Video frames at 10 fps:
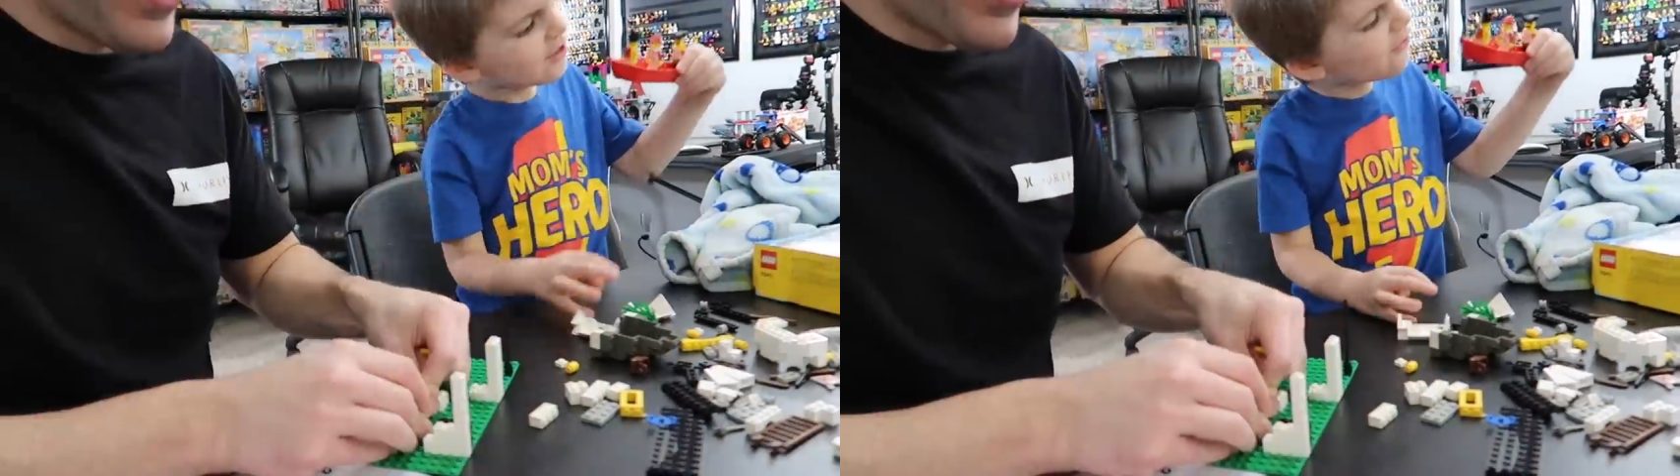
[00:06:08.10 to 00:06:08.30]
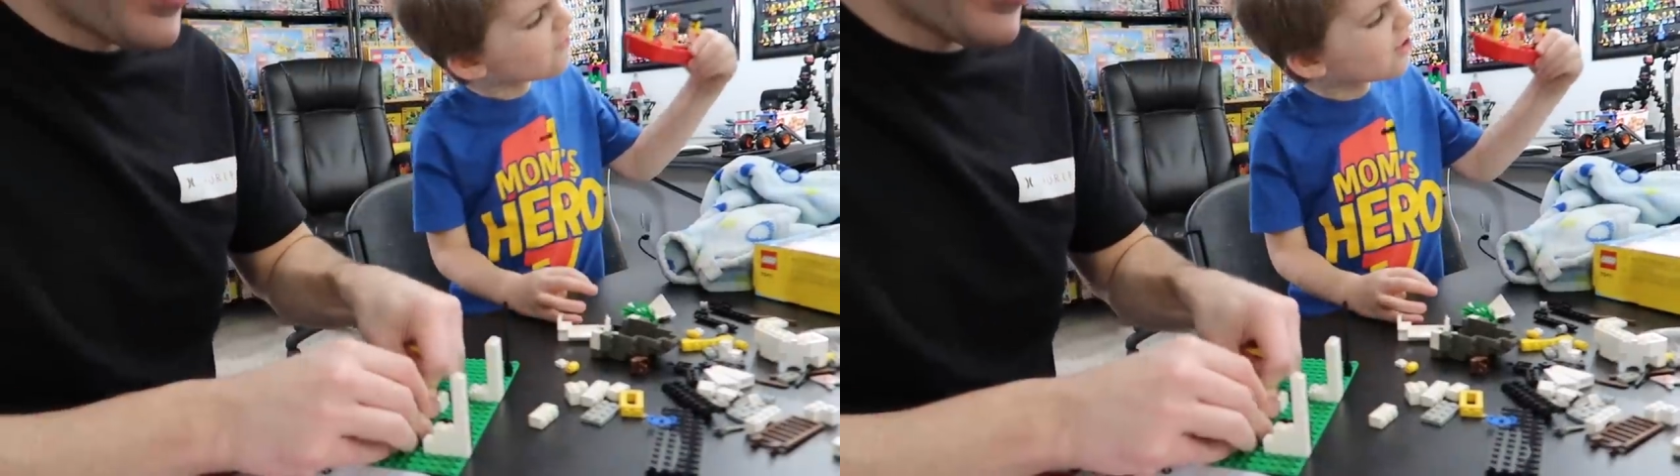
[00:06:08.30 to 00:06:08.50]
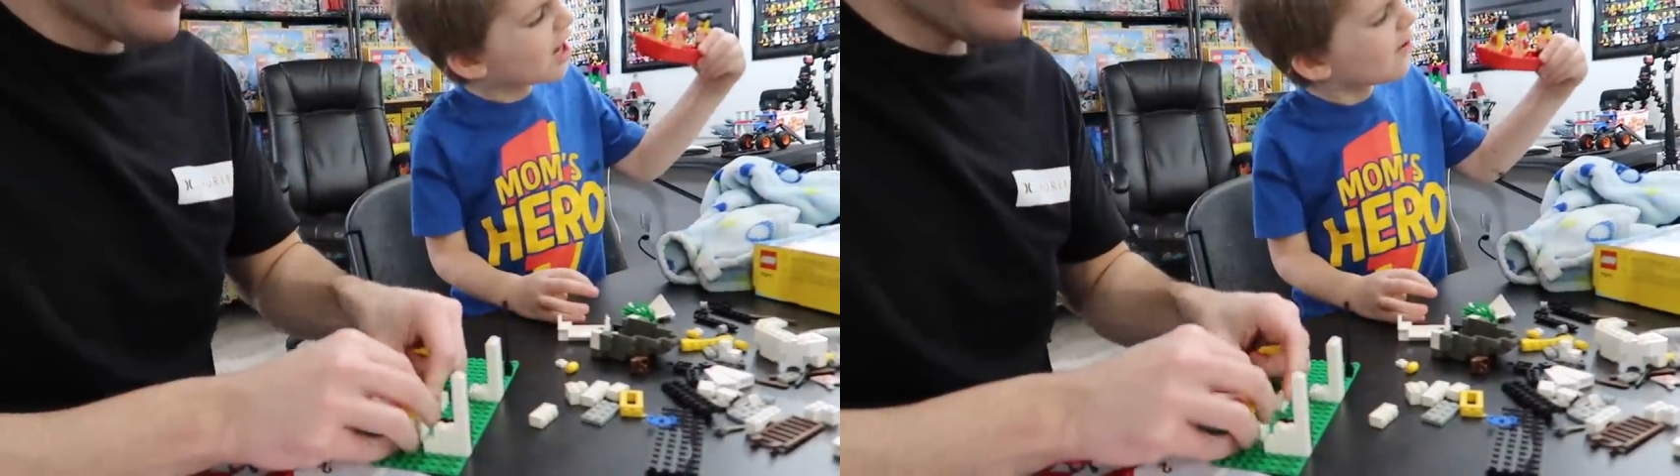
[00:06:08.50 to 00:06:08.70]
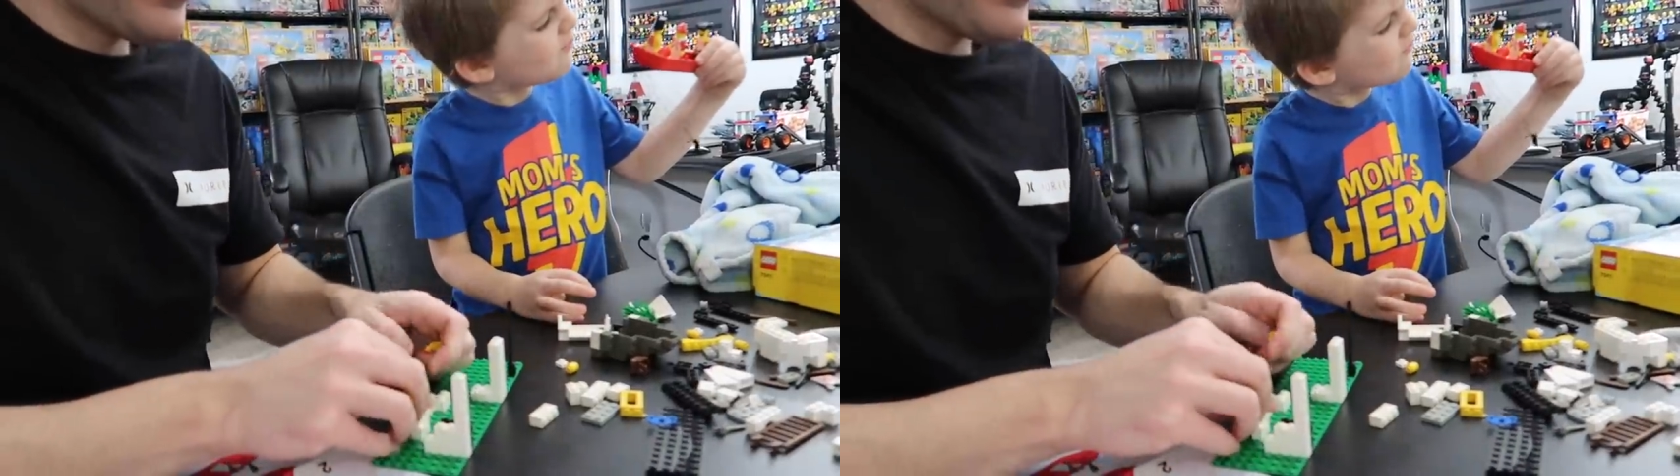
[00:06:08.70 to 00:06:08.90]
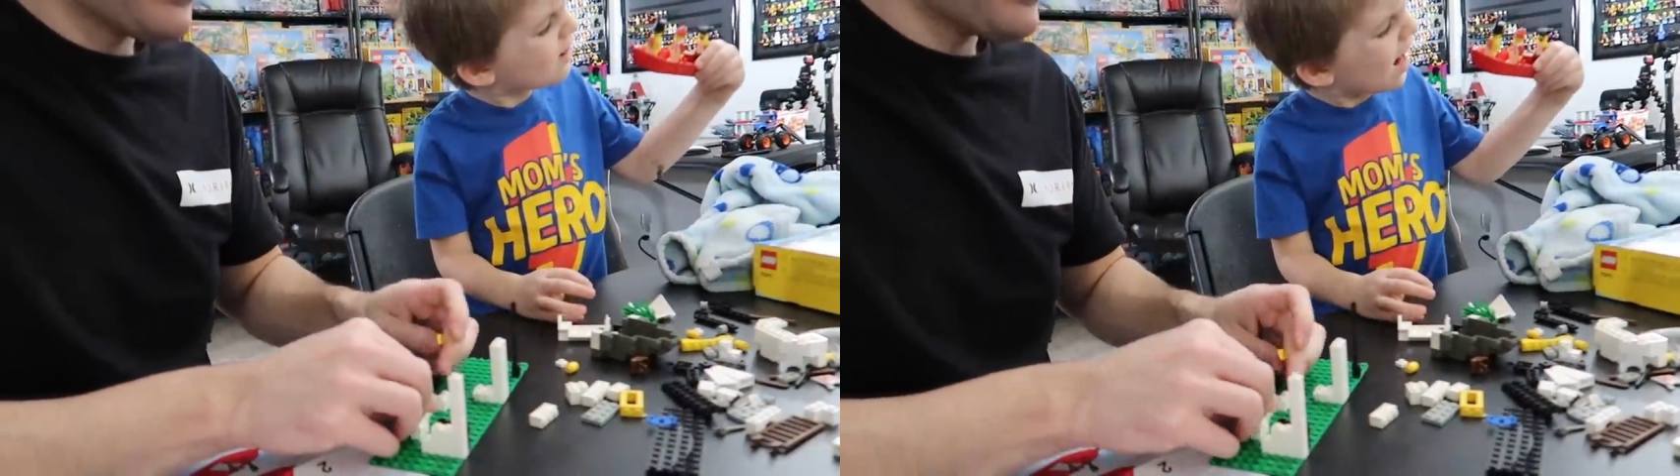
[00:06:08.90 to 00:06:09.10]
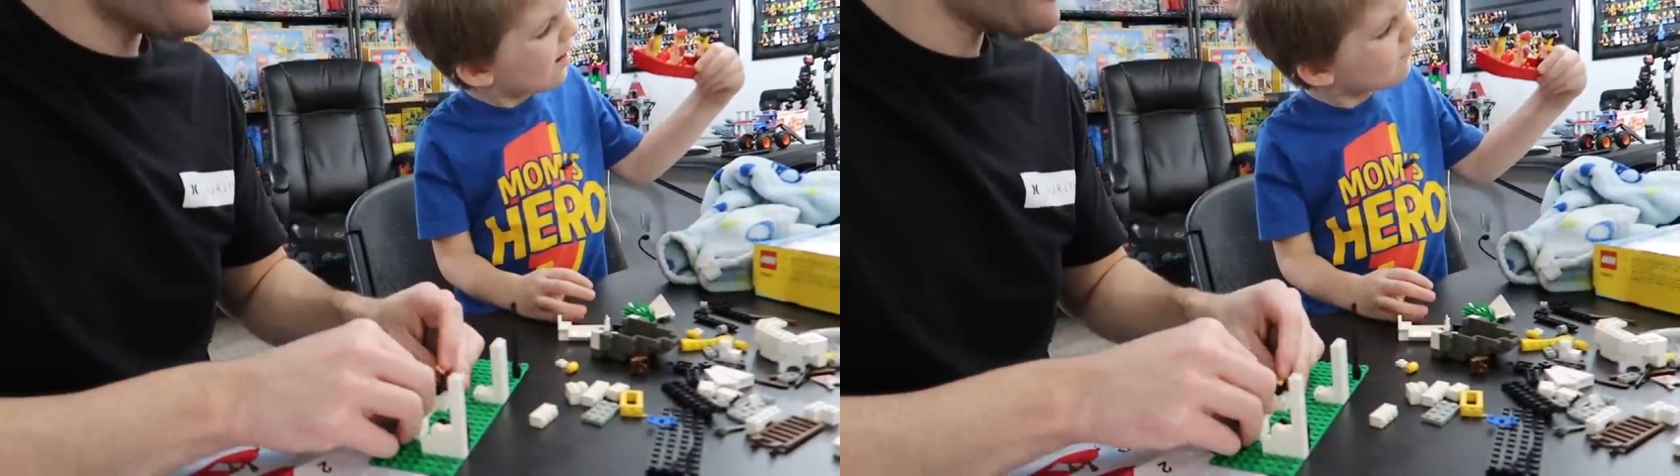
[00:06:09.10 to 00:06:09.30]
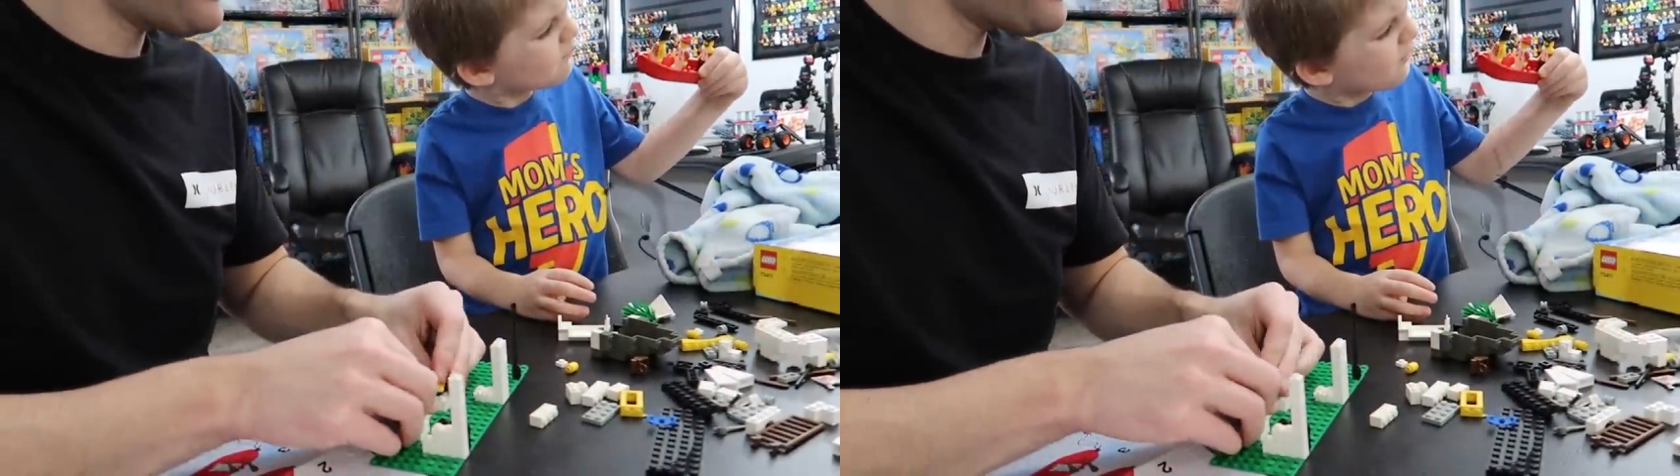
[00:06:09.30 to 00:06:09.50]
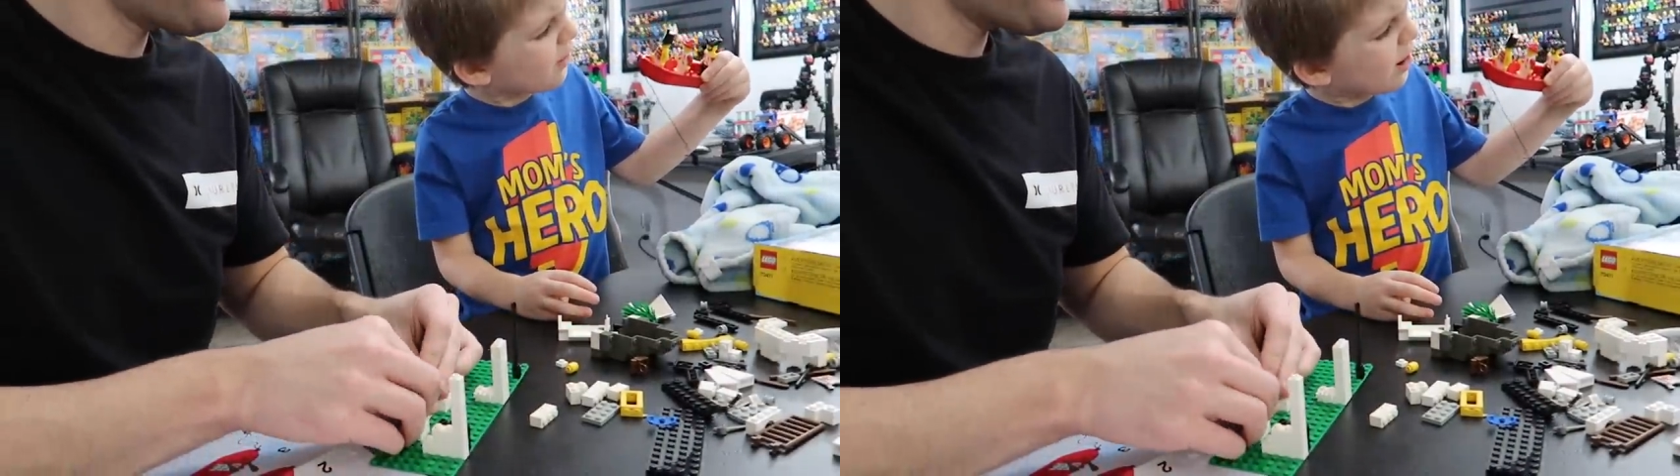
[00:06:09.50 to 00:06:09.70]
Don't forget that,
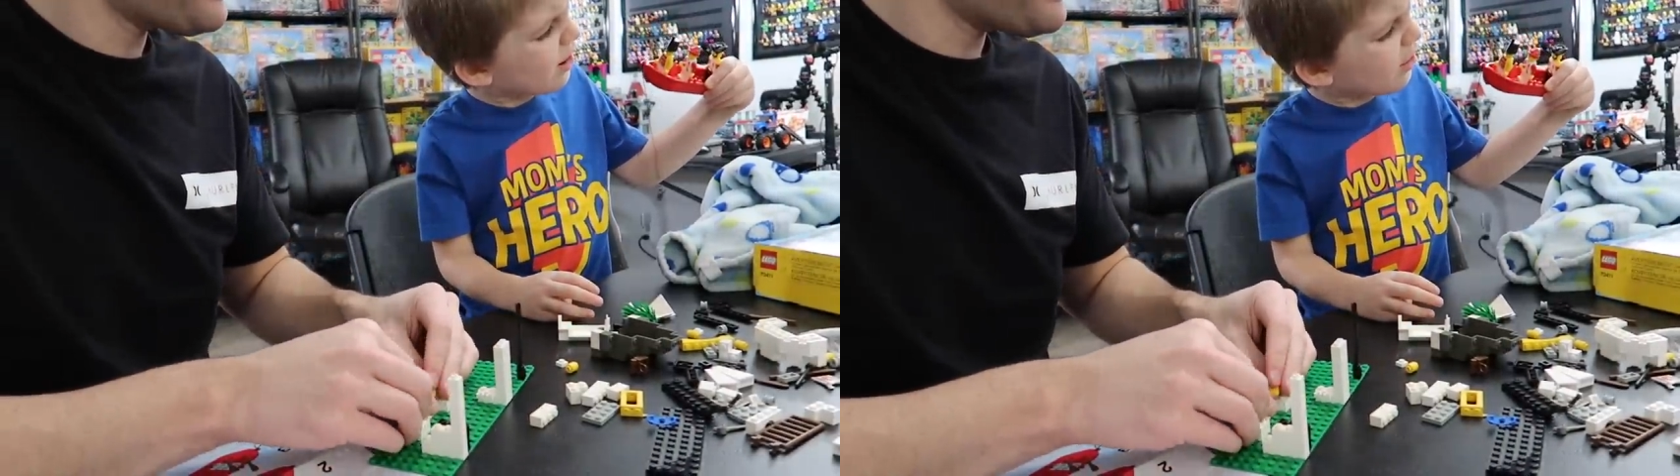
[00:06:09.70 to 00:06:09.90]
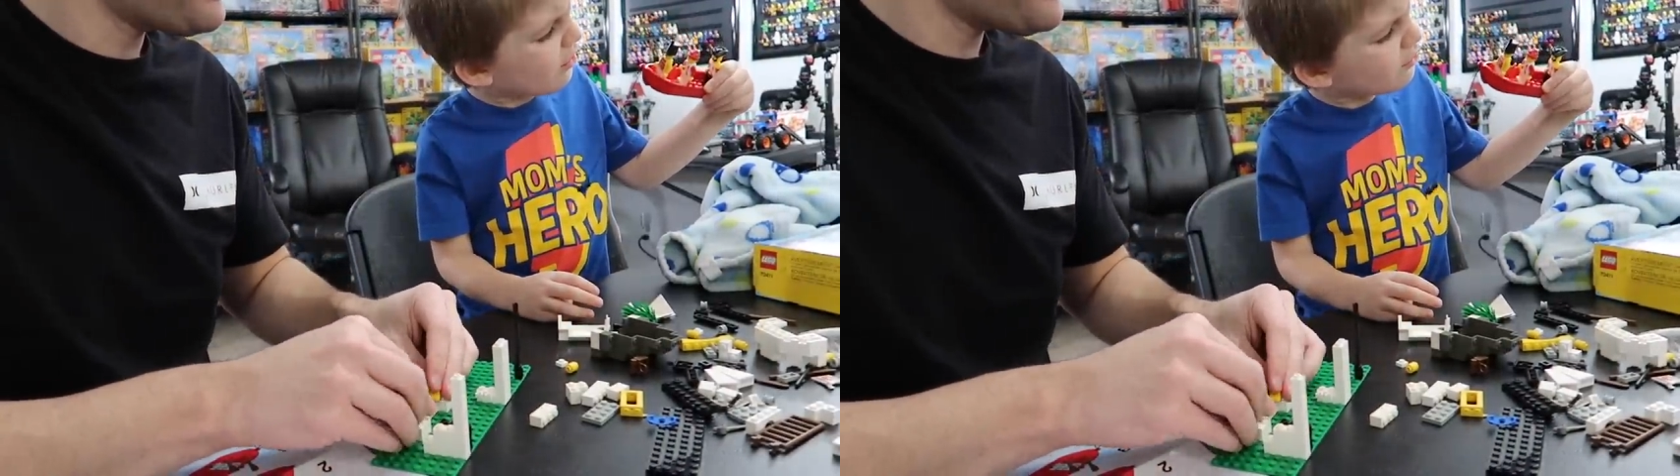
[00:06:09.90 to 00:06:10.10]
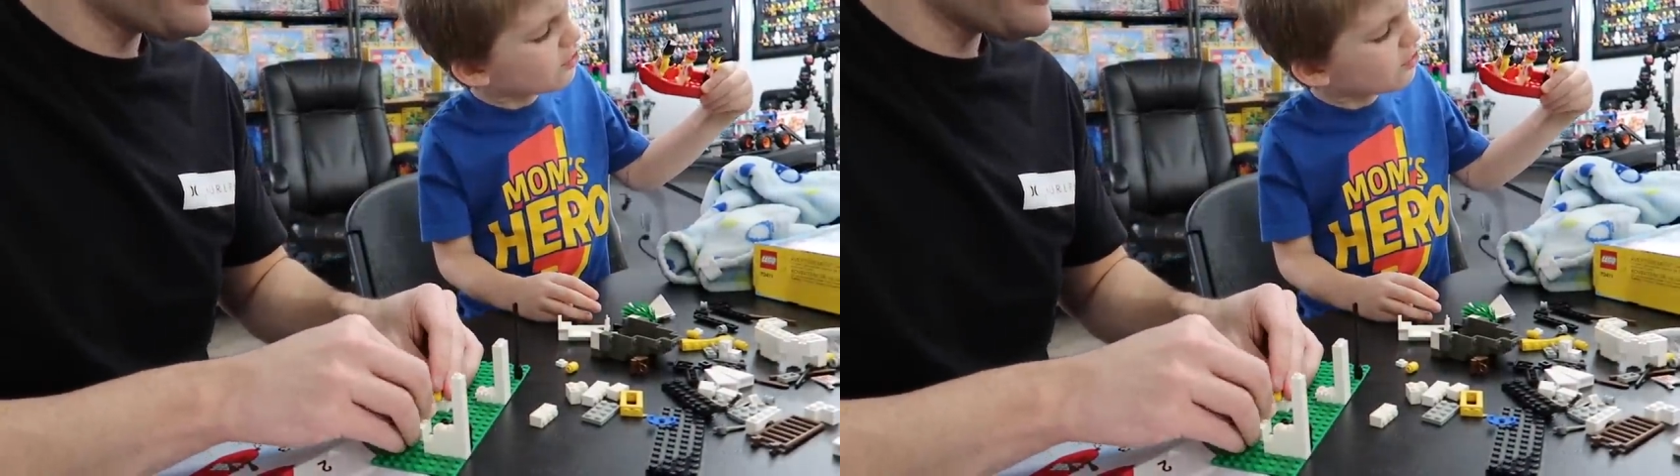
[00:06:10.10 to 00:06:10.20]
bro.